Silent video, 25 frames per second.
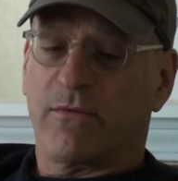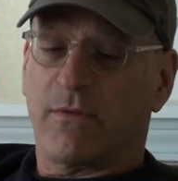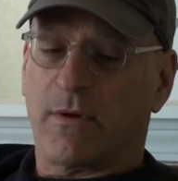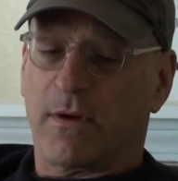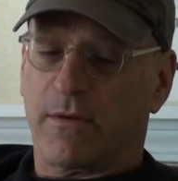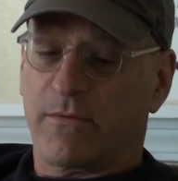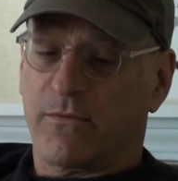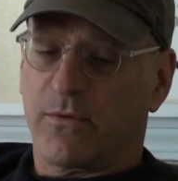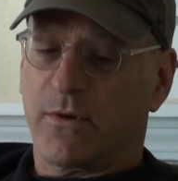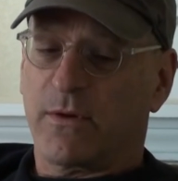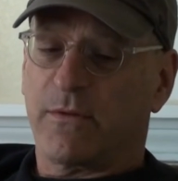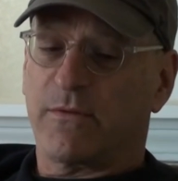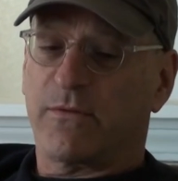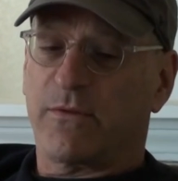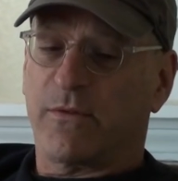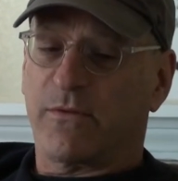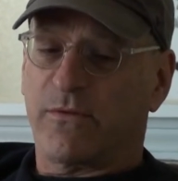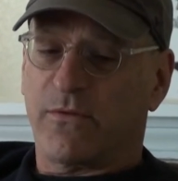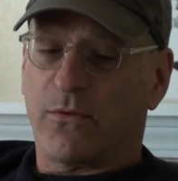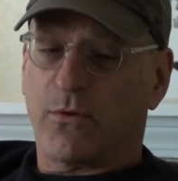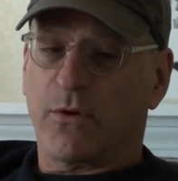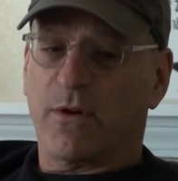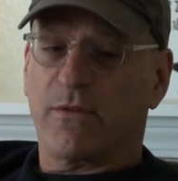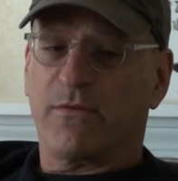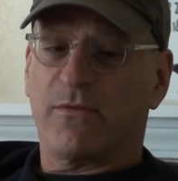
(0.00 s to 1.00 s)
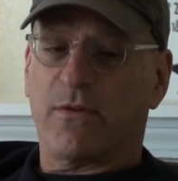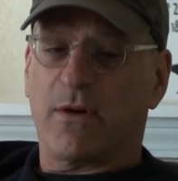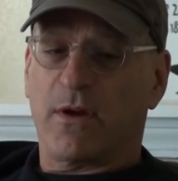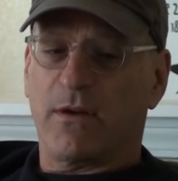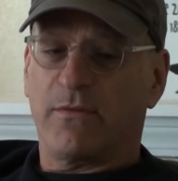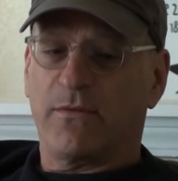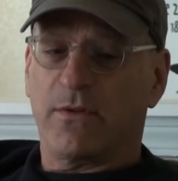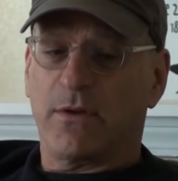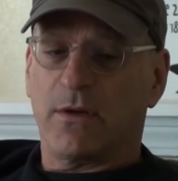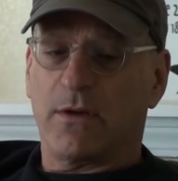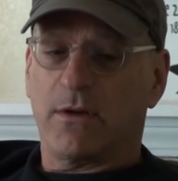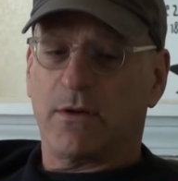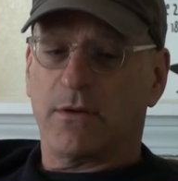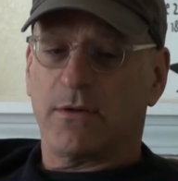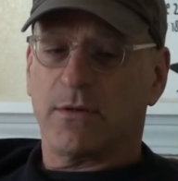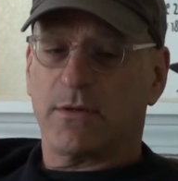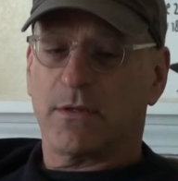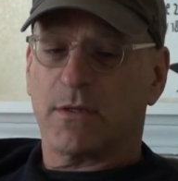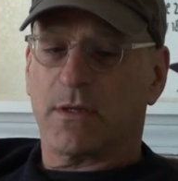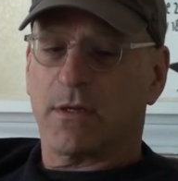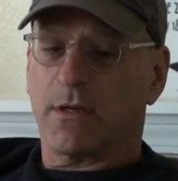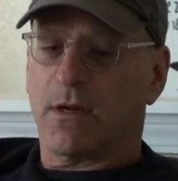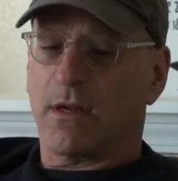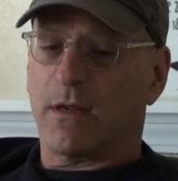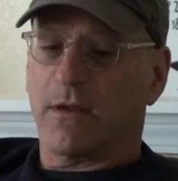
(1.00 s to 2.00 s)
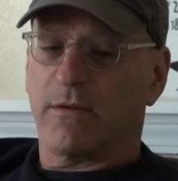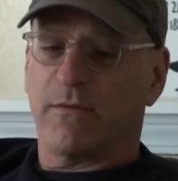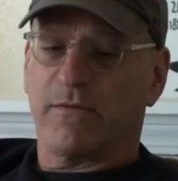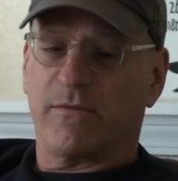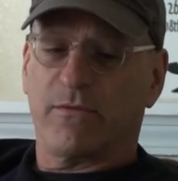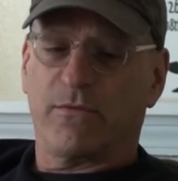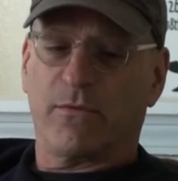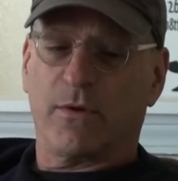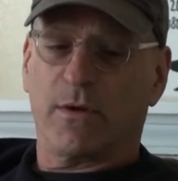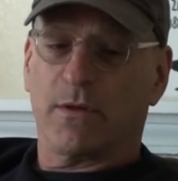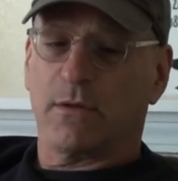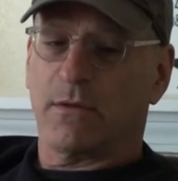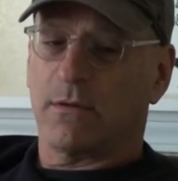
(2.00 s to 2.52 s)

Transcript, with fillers: I've written for 45 years, and I've